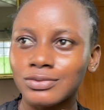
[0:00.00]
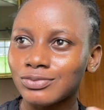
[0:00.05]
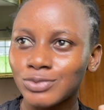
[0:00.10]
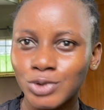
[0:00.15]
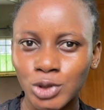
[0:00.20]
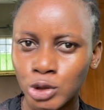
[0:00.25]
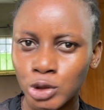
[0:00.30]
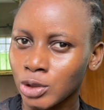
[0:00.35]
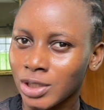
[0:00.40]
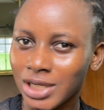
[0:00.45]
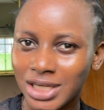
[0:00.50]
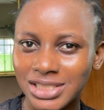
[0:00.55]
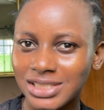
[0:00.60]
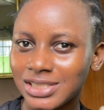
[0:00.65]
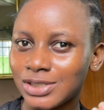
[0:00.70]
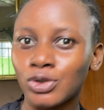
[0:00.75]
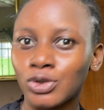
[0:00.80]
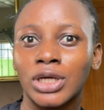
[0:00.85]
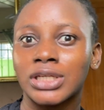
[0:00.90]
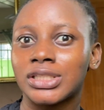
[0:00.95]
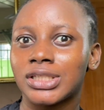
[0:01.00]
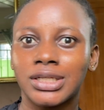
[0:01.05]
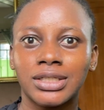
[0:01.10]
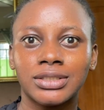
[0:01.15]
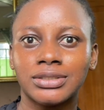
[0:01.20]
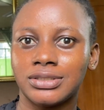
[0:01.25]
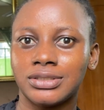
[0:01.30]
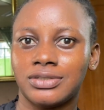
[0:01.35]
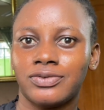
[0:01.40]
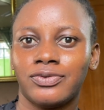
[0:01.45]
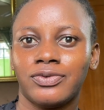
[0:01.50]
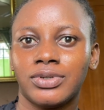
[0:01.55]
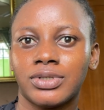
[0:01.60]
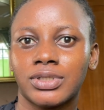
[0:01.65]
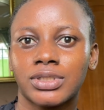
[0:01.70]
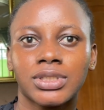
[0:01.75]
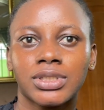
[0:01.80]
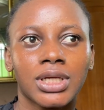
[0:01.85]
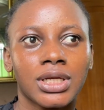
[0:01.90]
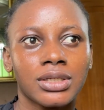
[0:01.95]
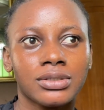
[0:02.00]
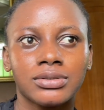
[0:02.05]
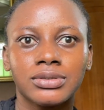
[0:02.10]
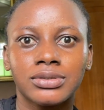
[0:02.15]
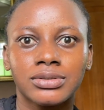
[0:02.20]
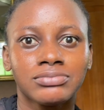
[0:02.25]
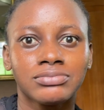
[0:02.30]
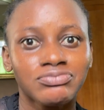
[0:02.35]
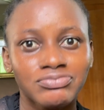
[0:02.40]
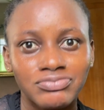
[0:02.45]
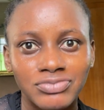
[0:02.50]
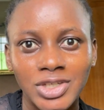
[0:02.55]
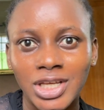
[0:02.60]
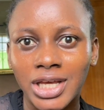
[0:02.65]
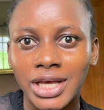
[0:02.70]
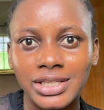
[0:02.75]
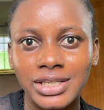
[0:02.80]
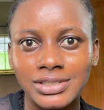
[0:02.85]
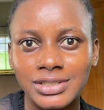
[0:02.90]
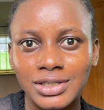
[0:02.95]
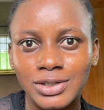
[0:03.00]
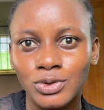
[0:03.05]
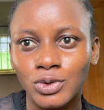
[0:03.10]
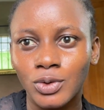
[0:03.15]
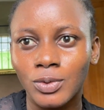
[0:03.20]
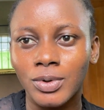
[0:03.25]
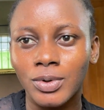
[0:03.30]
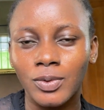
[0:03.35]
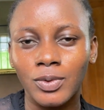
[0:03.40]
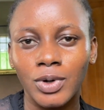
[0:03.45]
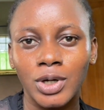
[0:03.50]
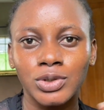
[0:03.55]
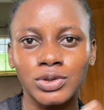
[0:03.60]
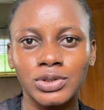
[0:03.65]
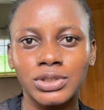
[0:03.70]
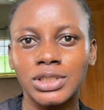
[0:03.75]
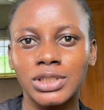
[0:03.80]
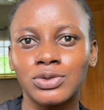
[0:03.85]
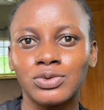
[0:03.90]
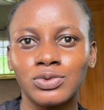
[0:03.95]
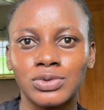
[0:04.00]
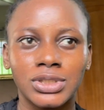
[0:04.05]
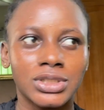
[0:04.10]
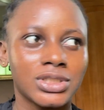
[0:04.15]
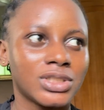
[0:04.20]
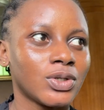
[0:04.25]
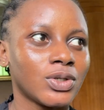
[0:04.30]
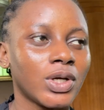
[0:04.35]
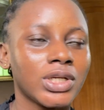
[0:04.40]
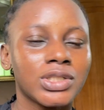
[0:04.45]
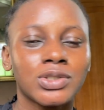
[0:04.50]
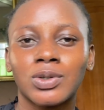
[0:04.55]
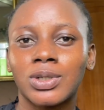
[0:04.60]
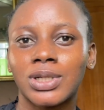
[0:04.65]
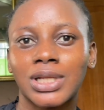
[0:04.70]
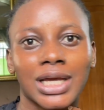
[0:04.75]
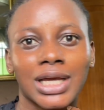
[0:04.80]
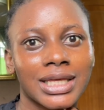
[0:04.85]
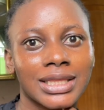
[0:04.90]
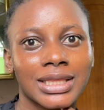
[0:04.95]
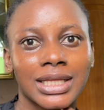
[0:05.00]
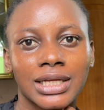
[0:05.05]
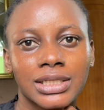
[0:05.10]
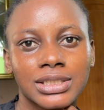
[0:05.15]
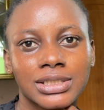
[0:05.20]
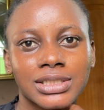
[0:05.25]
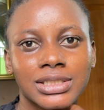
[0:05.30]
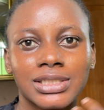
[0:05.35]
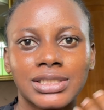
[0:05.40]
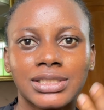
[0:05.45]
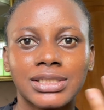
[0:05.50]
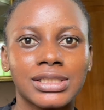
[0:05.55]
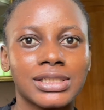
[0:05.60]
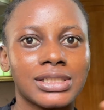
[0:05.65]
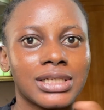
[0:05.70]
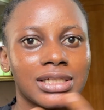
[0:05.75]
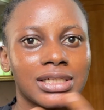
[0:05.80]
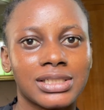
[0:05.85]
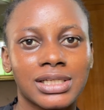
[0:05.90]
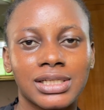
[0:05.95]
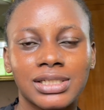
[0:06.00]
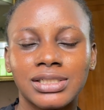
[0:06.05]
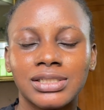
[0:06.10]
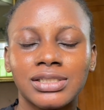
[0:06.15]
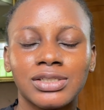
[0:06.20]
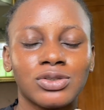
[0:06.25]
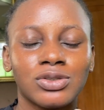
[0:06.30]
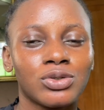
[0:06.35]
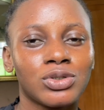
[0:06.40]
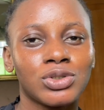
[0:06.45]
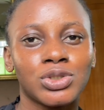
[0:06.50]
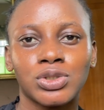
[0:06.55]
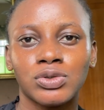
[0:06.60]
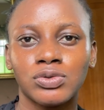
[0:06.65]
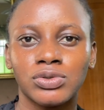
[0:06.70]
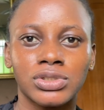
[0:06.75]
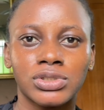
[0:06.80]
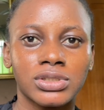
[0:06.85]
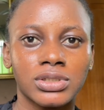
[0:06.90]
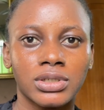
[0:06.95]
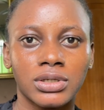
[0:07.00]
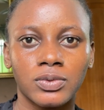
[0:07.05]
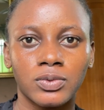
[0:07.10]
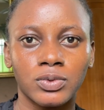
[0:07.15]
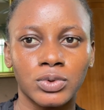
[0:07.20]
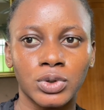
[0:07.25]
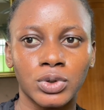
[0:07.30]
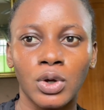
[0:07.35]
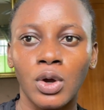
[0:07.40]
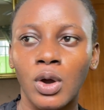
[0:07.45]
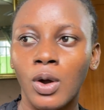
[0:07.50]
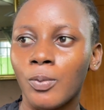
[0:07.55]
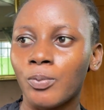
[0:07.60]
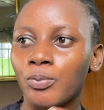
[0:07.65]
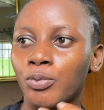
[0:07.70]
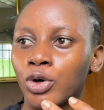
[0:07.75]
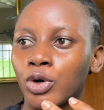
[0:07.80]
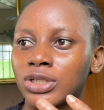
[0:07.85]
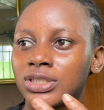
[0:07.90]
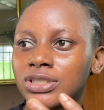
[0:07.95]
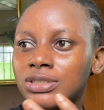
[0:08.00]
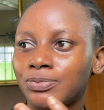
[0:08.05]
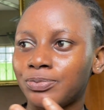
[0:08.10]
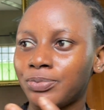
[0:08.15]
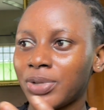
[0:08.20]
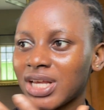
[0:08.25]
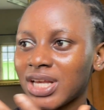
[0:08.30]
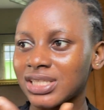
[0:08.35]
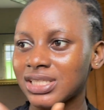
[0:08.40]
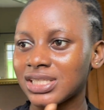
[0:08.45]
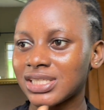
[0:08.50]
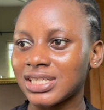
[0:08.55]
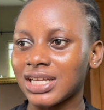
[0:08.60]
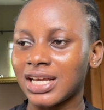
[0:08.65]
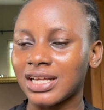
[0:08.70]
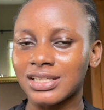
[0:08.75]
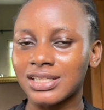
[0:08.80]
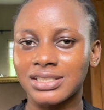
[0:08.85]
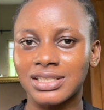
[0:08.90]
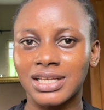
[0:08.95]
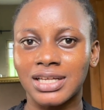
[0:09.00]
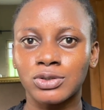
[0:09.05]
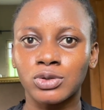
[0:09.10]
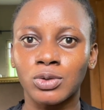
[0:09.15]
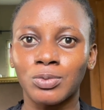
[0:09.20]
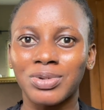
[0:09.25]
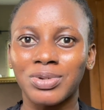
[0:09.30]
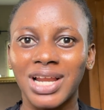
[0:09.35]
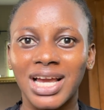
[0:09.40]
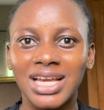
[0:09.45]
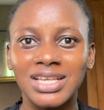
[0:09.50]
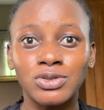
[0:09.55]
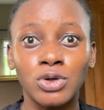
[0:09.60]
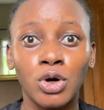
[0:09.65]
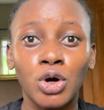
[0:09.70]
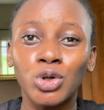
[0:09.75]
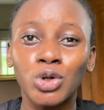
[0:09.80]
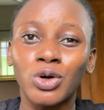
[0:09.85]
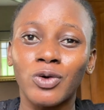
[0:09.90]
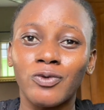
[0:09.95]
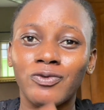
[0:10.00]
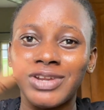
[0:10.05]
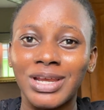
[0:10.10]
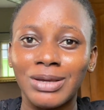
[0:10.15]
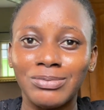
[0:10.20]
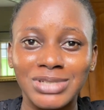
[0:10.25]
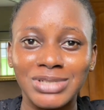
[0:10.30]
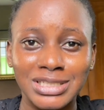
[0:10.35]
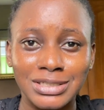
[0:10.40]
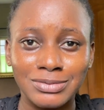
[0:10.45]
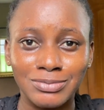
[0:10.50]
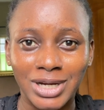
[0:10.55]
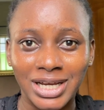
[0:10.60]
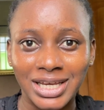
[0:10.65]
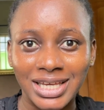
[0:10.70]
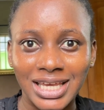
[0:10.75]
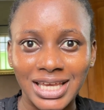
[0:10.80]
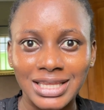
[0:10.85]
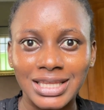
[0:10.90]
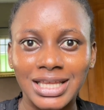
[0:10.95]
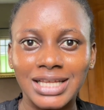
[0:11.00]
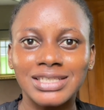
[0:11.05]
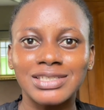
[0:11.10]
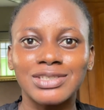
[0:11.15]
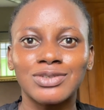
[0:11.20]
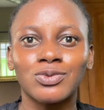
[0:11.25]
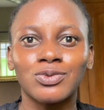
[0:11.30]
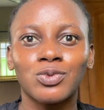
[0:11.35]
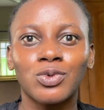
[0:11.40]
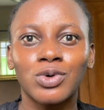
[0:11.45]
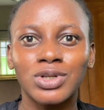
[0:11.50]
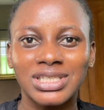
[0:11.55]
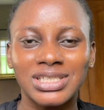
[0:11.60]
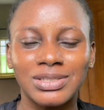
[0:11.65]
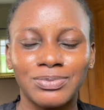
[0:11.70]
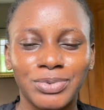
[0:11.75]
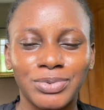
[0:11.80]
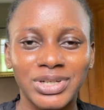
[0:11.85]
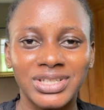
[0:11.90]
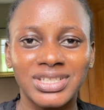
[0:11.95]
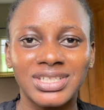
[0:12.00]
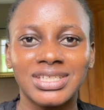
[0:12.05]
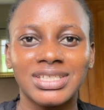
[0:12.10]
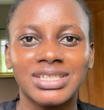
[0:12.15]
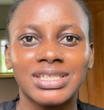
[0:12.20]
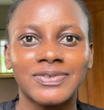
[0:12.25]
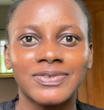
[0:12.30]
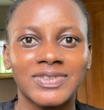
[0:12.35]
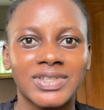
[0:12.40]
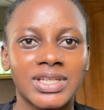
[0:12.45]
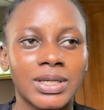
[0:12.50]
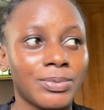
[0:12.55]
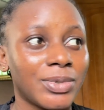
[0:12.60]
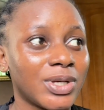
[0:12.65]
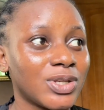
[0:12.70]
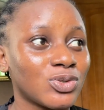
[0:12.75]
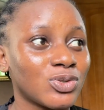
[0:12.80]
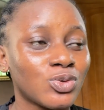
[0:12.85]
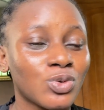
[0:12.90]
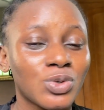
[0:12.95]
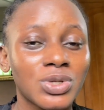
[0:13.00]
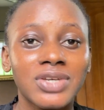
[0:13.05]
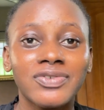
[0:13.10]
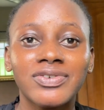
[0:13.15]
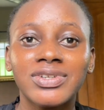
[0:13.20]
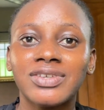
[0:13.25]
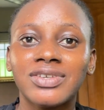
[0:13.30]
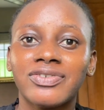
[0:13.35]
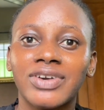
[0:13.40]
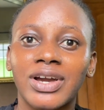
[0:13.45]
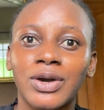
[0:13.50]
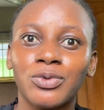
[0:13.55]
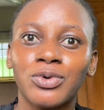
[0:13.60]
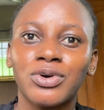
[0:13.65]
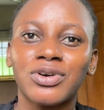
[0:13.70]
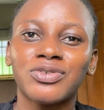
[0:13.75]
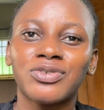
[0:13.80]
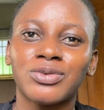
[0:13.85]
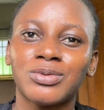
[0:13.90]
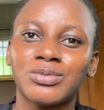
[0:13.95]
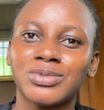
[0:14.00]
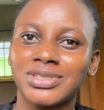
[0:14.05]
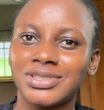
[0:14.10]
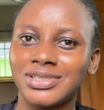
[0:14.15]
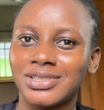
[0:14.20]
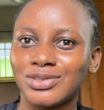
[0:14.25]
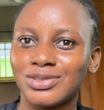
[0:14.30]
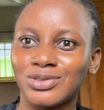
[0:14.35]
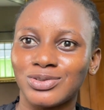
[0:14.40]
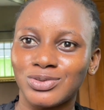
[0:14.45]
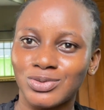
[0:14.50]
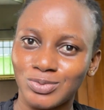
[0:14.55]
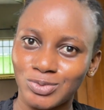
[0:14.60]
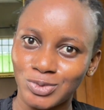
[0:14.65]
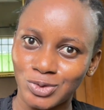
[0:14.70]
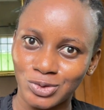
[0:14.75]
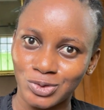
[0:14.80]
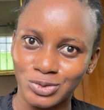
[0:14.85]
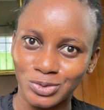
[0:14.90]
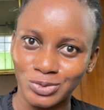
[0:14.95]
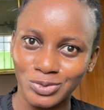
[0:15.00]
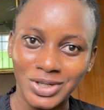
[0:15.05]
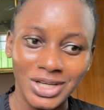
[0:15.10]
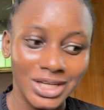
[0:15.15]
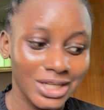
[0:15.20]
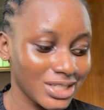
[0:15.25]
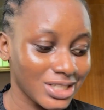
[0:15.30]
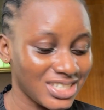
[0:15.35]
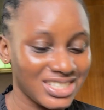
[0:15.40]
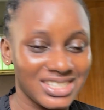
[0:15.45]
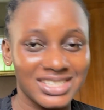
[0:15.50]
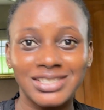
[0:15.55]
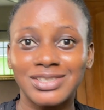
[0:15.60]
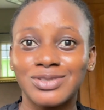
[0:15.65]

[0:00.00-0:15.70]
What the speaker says: do you know that this thing you are selling is fake? He said, yes, they know, but what do they do? They saw it online that this thing they are selling is not the original one. But the person that supplies all of them in the market, that is what the person gives them. And so even if I work from today to tomorrow, is